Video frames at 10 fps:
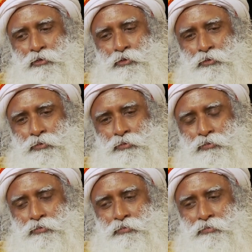
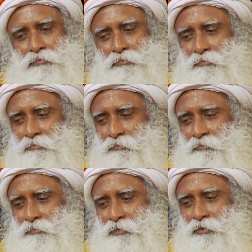to
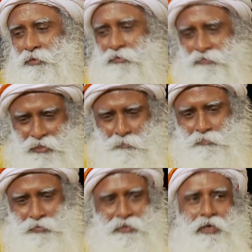reap